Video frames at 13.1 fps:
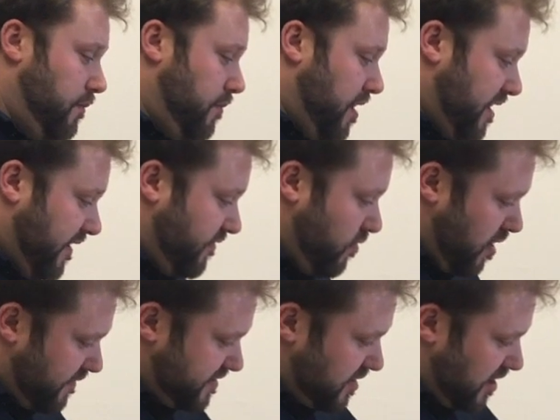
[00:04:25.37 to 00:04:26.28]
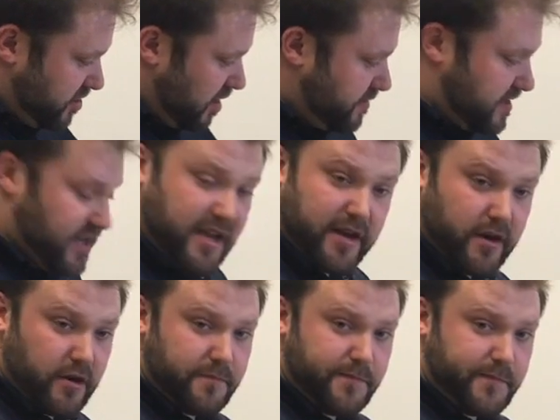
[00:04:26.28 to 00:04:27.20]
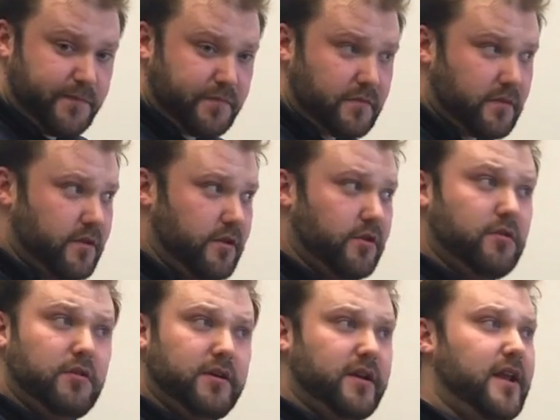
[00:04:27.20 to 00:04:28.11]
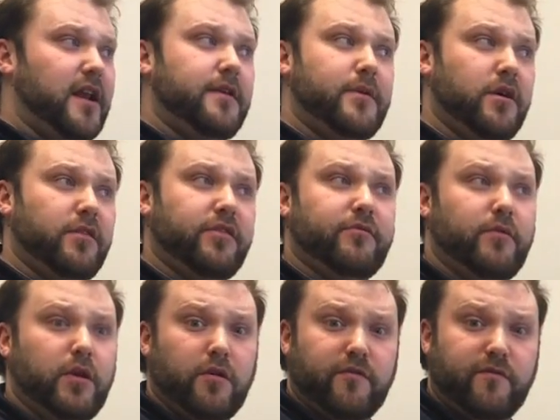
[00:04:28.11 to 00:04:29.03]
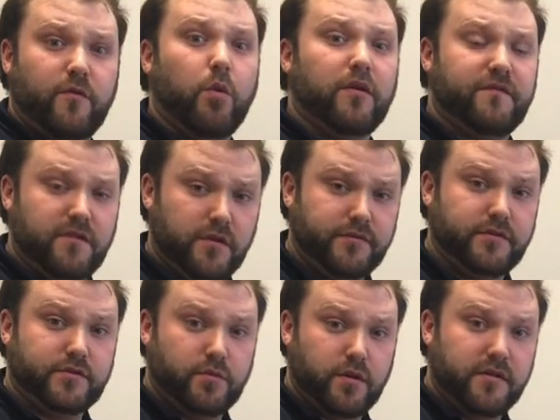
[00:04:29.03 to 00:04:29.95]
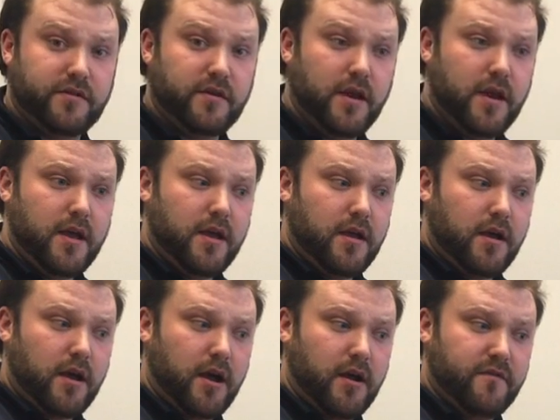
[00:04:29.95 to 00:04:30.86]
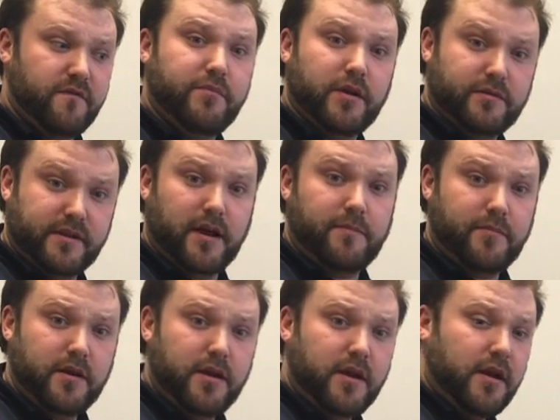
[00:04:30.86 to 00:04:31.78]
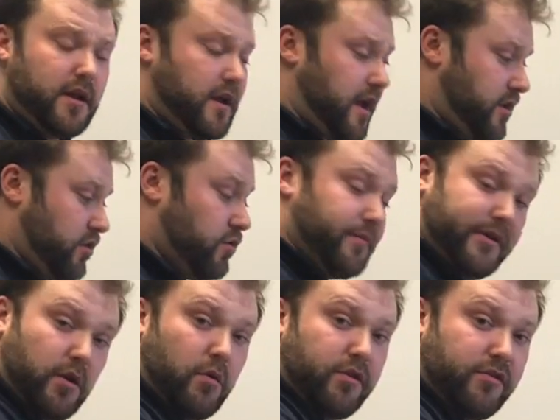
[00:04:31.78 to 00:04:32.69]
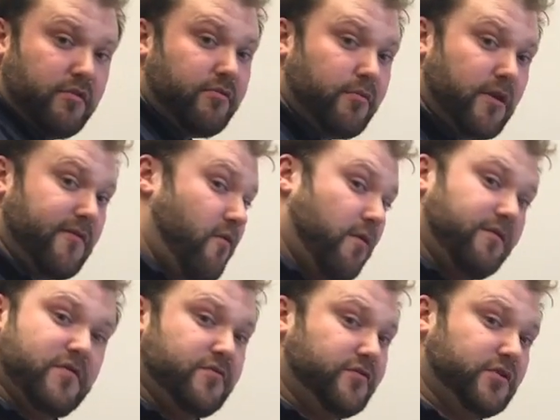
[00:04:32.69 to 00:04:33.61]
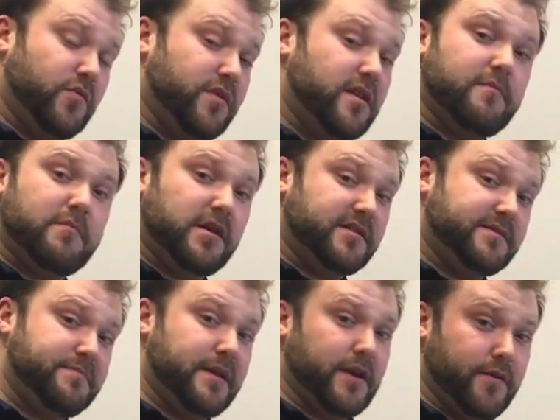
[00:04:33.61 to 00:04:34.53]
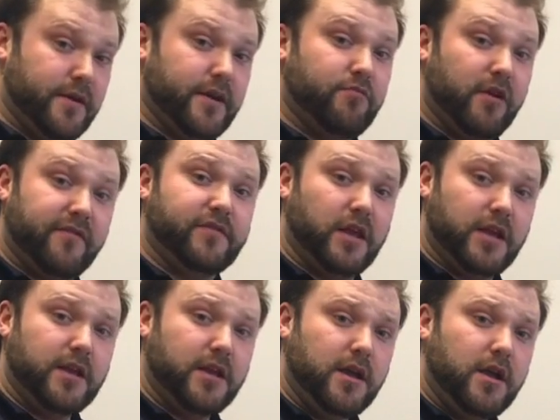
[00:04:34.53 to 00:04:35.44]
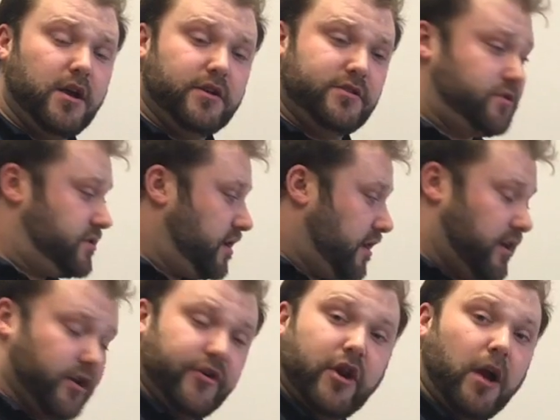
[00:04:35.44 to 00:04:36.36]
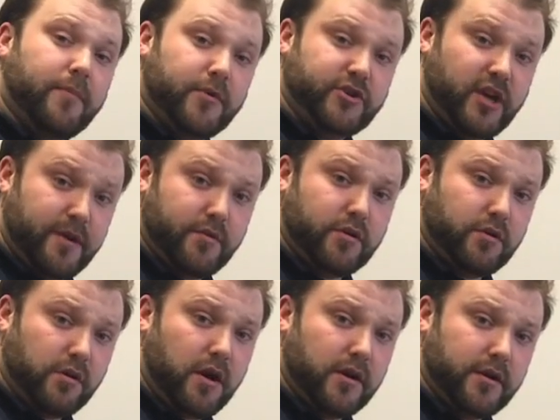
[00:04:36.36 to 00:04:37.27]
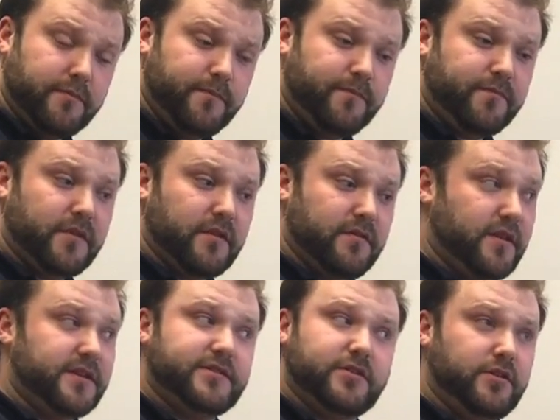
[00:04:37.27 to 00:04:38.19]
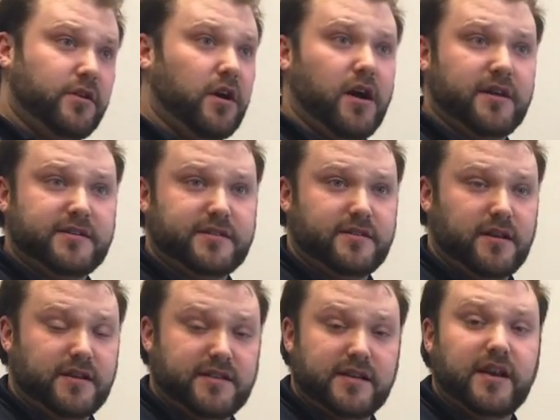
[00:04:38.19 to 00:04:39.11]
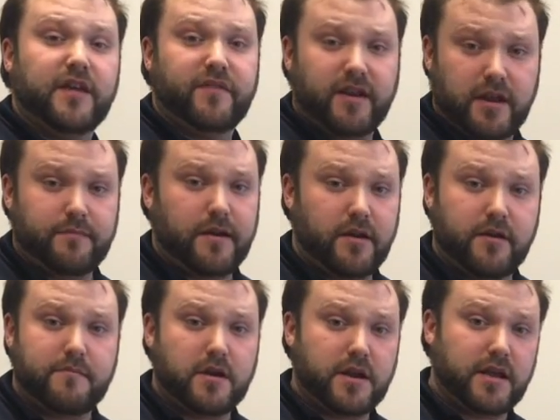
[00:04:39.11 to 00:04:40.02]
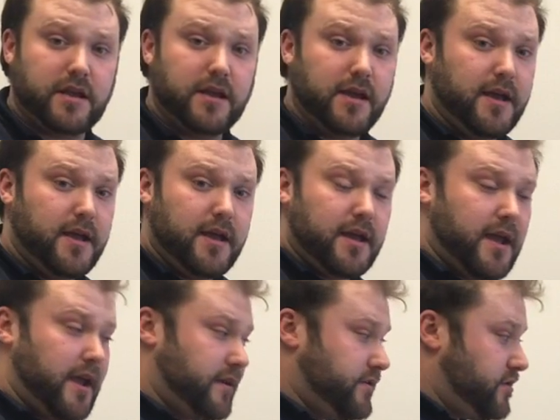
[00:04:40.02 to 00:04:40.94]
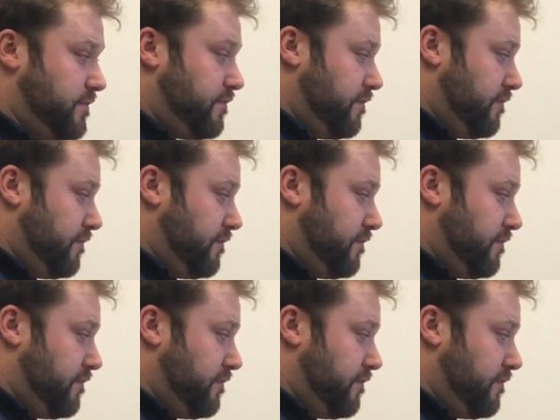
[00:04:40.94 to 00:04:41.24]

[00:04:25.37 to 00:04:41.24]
But if you have sludge up to here, you're looking at about 3 or 4 filters worth of buildup. And you'll be going through 3 or 4 filters within a month's period, roughly, just to clear your upper chamber clog. This could cost a significant amount of money, and